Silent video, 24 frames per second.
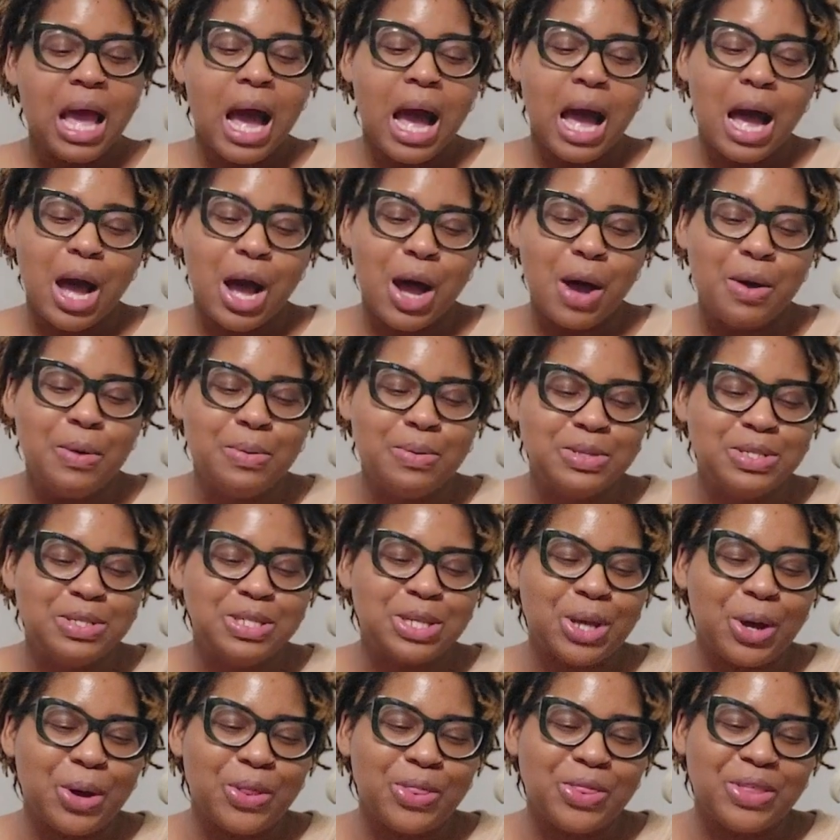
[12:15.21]

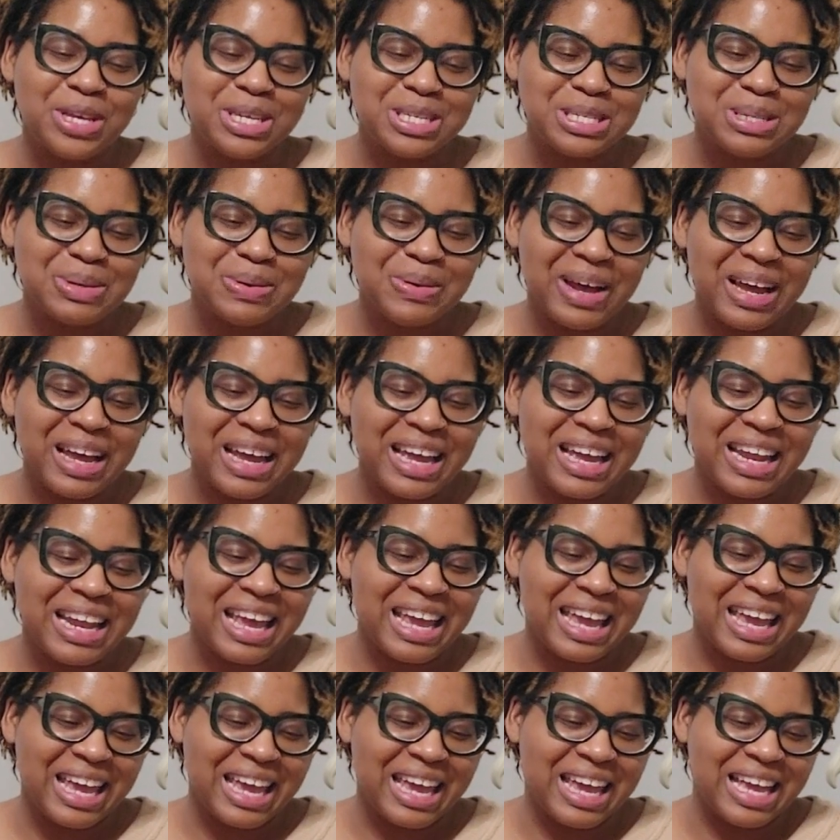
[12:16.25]
So this one
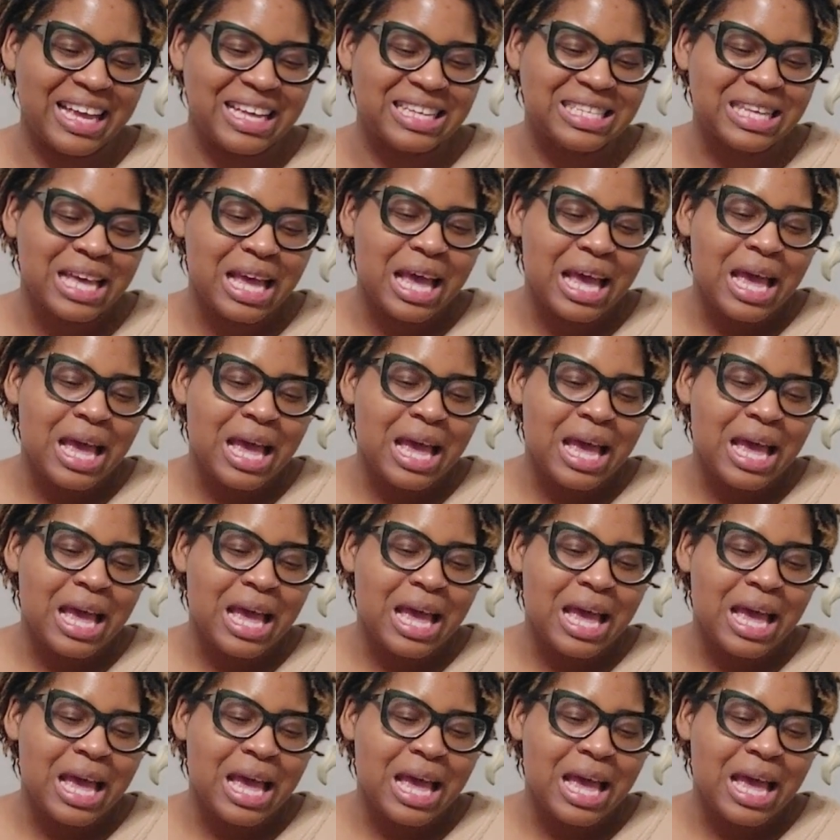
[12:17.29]
is,